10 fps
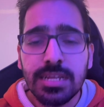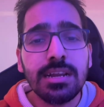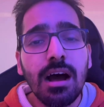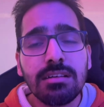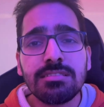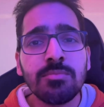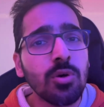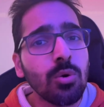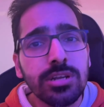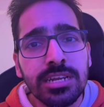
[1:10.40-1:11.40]
there are
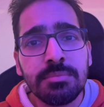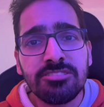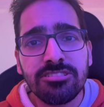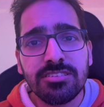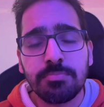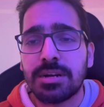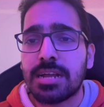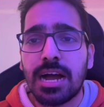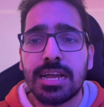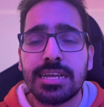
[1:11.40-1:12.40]
some golden images,
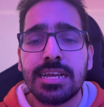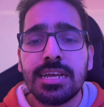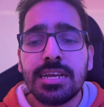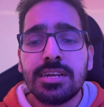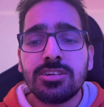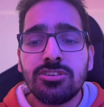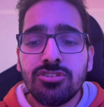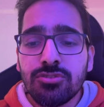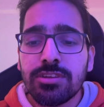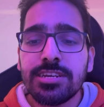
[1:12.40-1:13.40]
but I
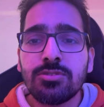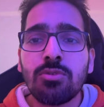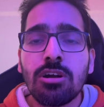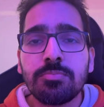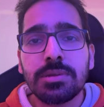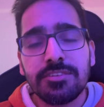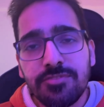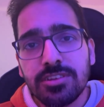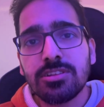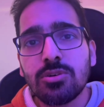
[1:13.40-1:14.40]
usually do not
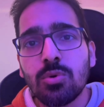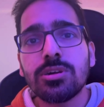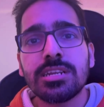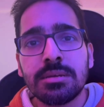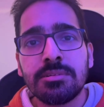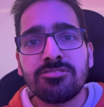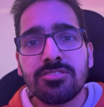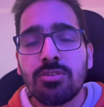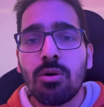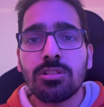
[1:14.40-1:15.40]
prefer the golden
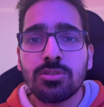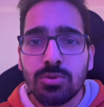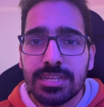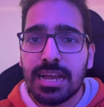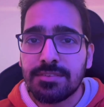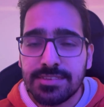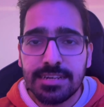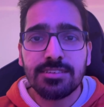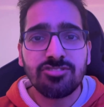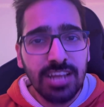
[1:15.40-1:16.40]
images, although they have
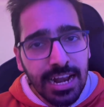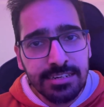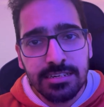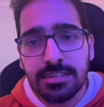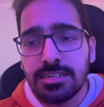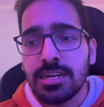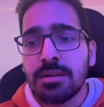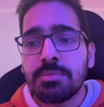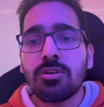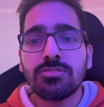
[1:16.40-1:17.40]
set a standard,
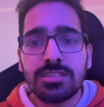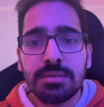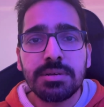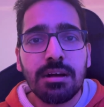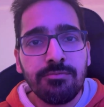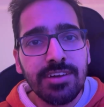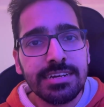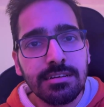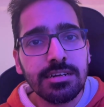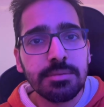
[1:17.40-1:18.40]
because they become
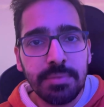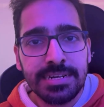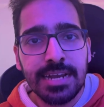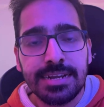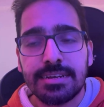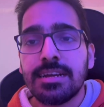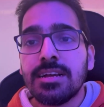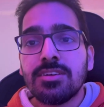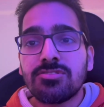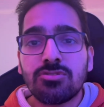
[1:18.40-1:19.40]
vendor dependent.
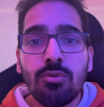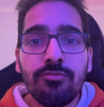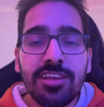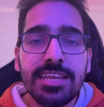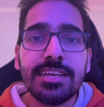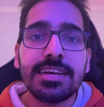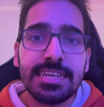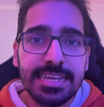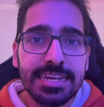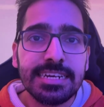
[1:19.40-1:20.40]
So we
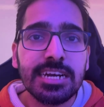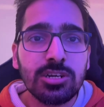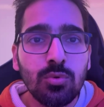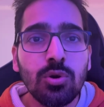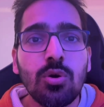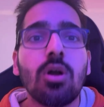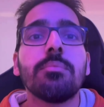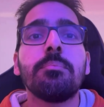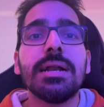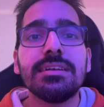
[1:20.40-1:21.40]
created a tool
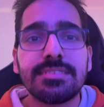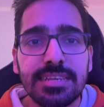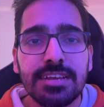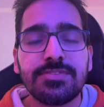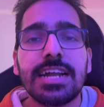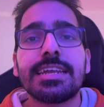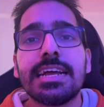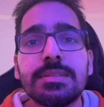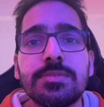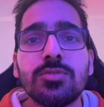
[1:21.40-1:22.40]
called BuildSafe
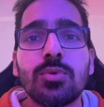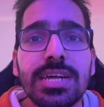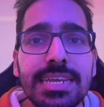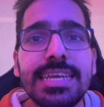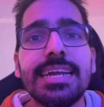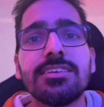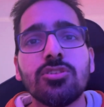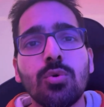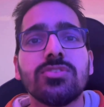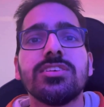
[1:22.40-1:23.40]
that helps you
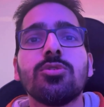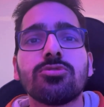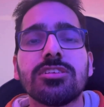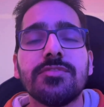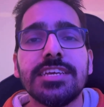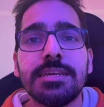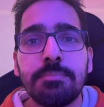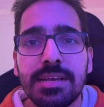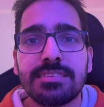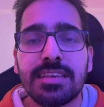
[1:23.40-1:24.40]
create those zero
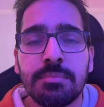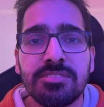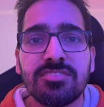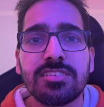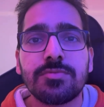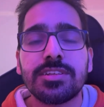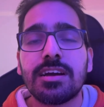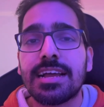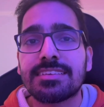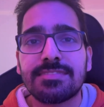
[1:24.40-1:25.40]
CVE base images
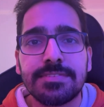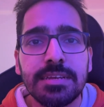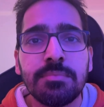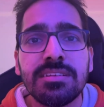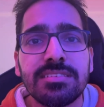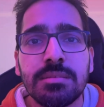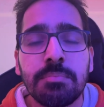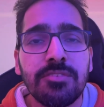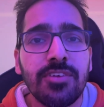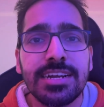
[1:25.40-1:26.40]
with an extremely
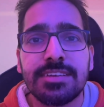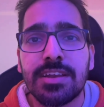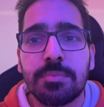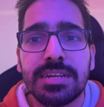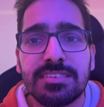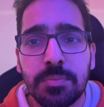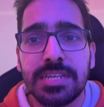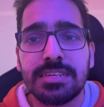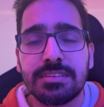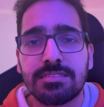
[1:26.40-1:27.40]
simplified developer
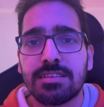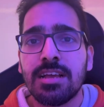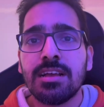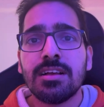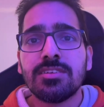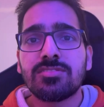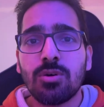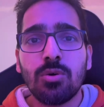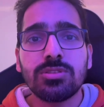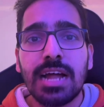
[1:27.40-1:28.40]
experience.
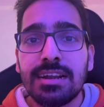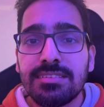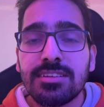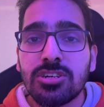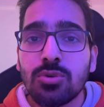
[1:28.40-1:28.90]
So that